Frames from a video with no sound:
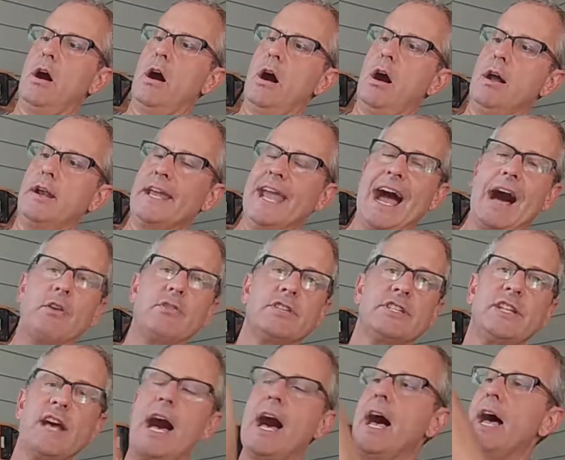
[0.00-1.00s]
on the
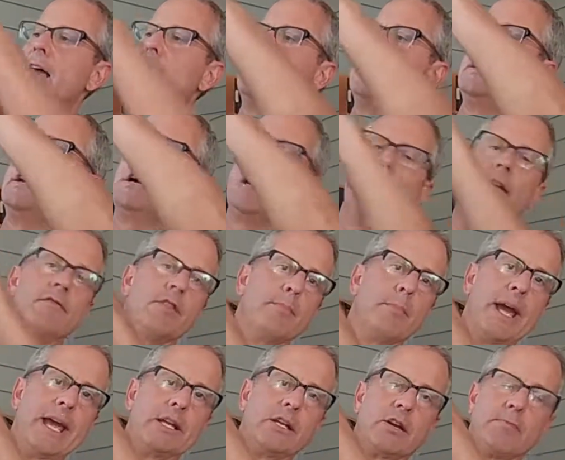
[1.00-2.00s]
outside of the
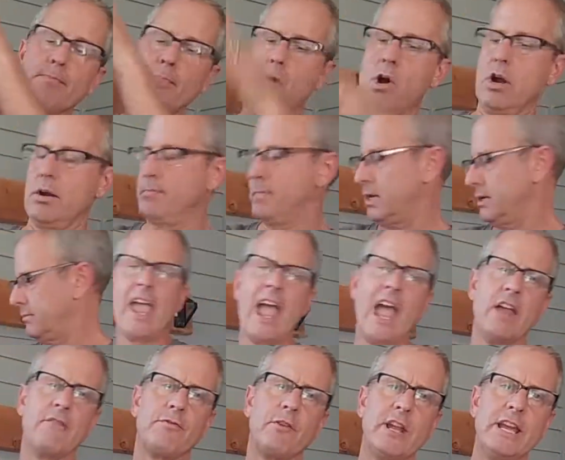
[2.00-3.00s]
main compartment.
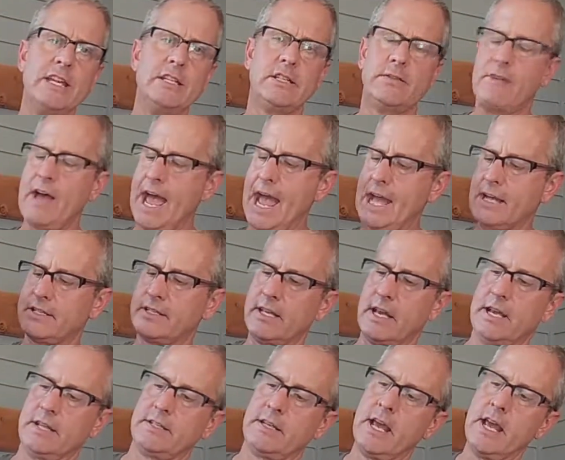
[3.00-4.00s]
And for ease of
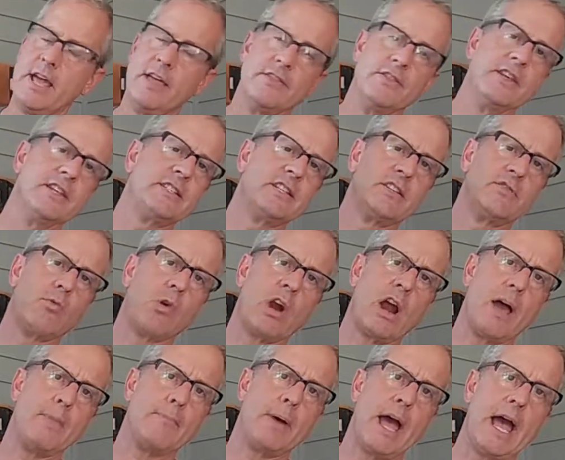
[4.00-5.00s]
access, this is where
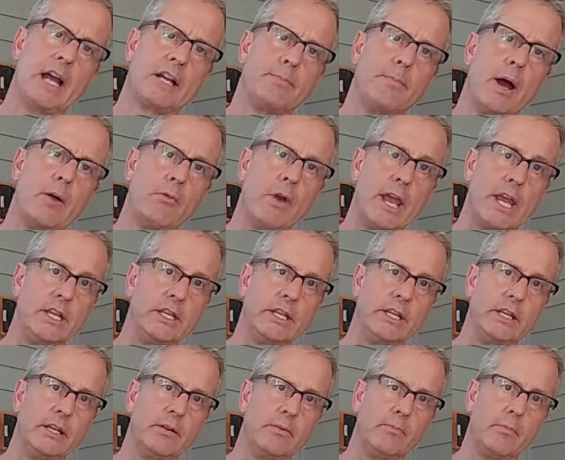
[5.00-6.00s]
I packed my
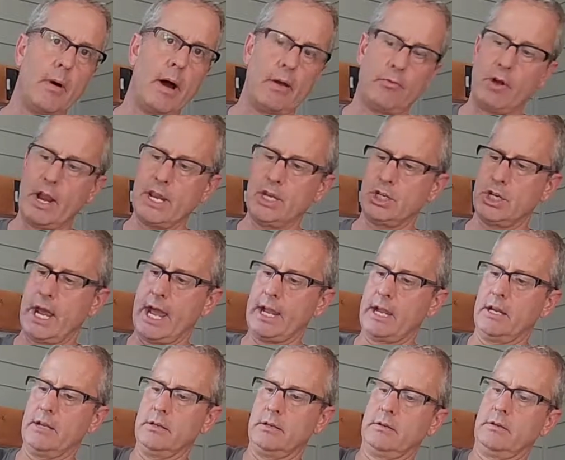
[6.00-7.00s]
rain
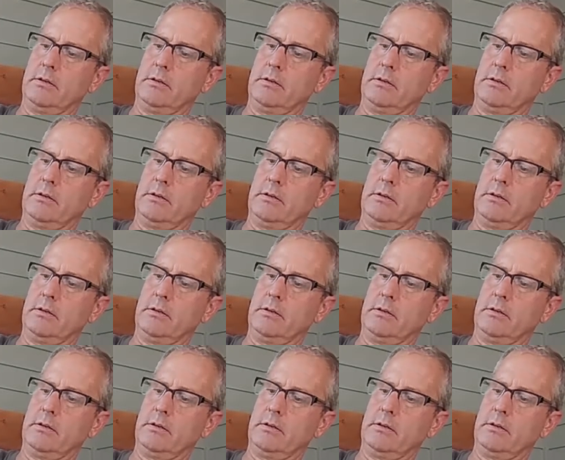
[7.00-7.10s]
jacket.